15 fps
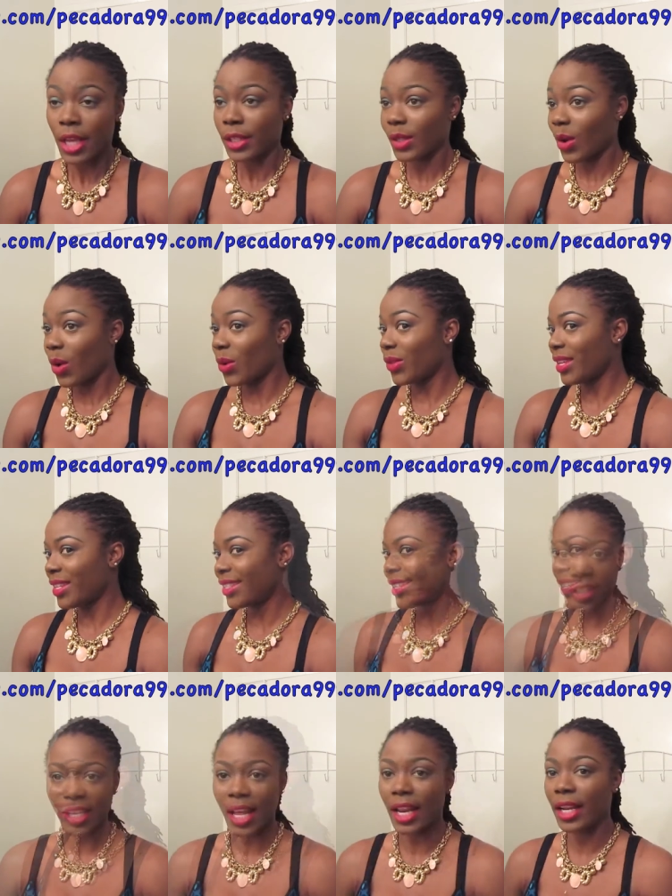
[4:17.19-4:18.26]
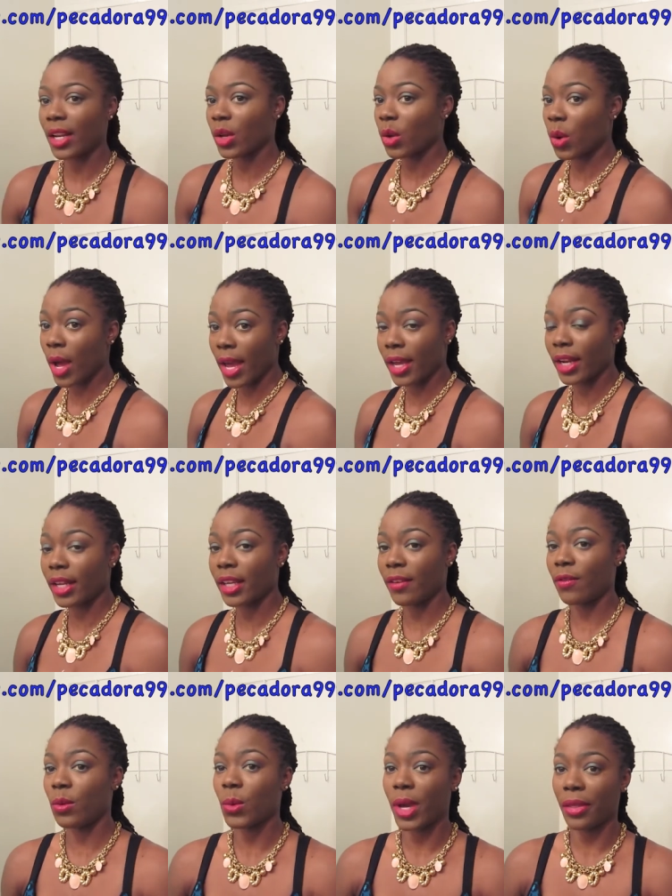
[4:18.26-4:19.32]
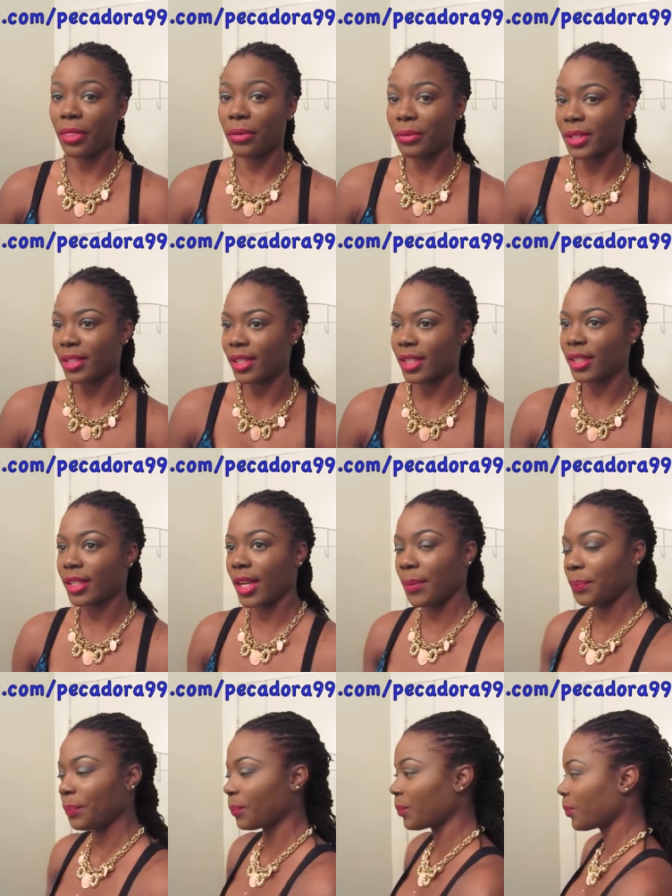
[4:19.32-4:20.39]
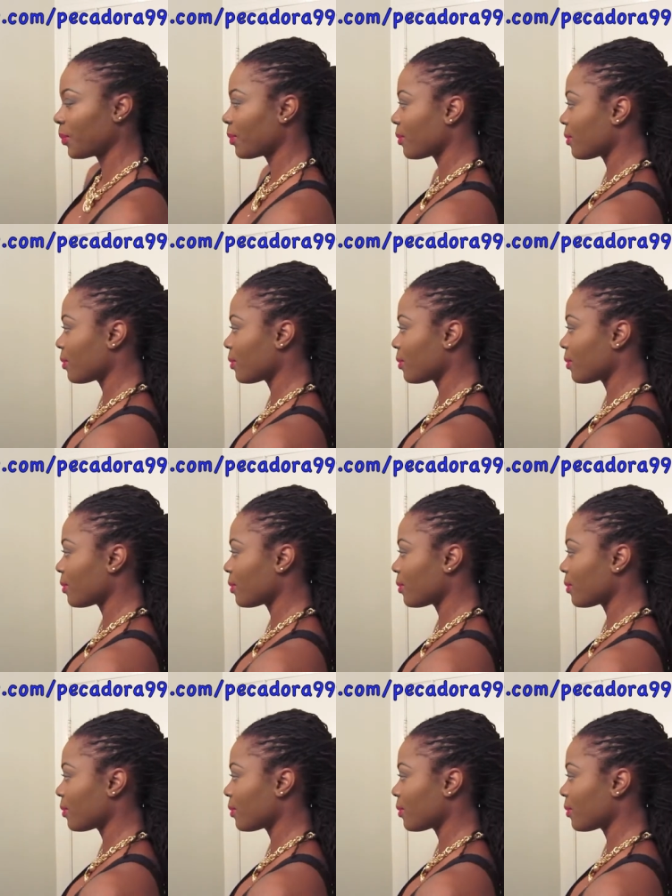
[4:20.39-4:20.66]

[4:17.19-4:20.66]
so this is I'm gonna go ahead and give you a 360